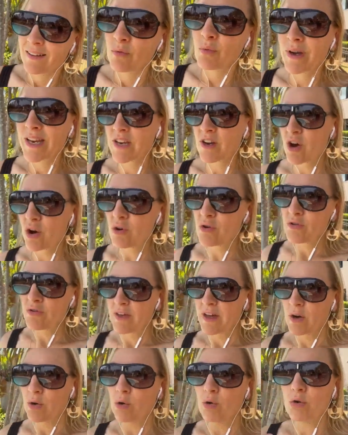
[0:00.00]
we know
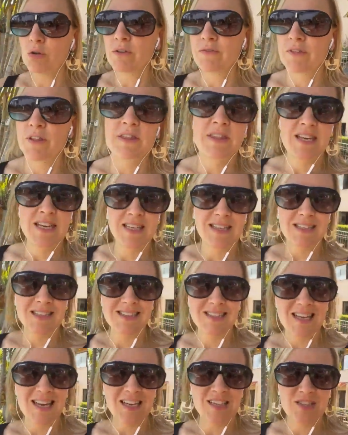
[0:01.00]
that all of the
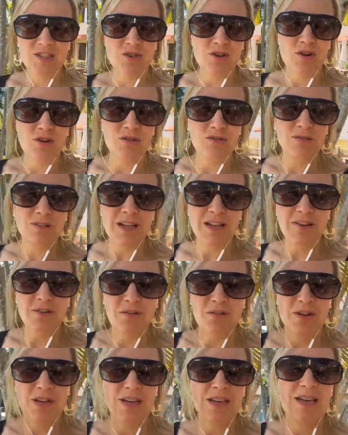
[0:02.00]
things external are
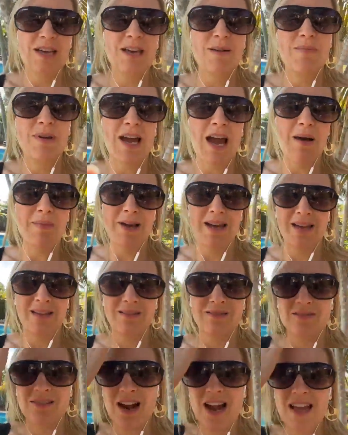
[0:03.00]
going to keep
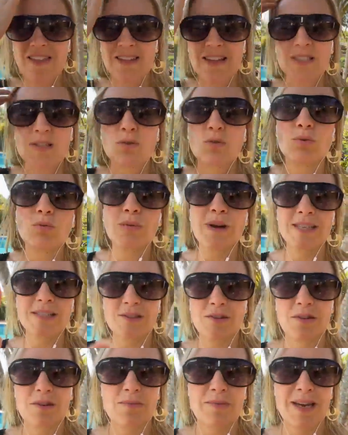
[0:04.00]
coming, right? There's
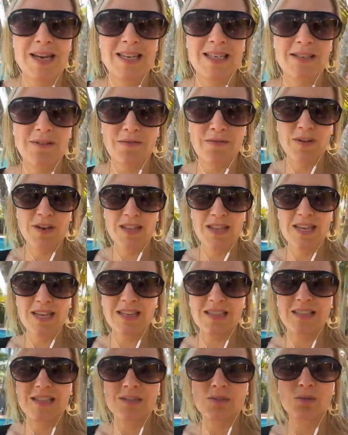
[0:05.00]
always going to be different
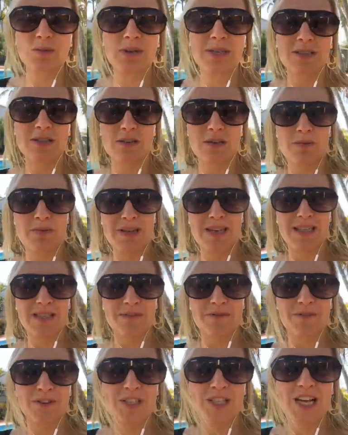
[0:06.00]
things. There's always going to be
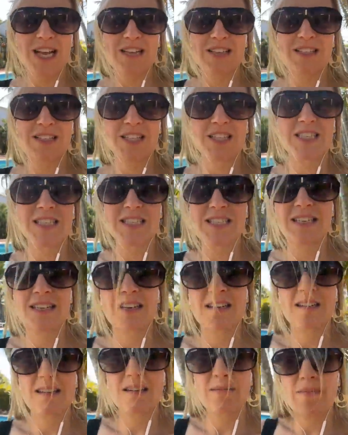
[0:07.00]
different challenges.
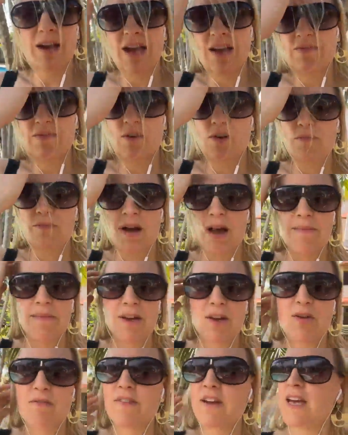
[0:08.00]
I think my phone might
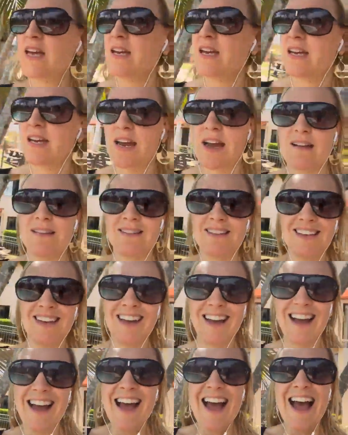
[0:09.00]
be overheating
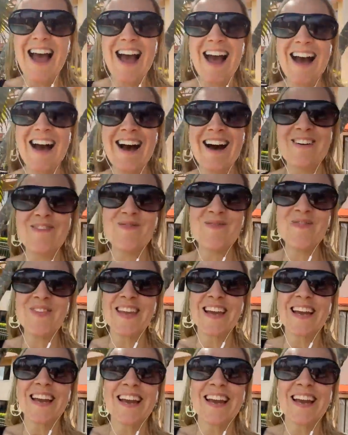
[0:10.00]
now.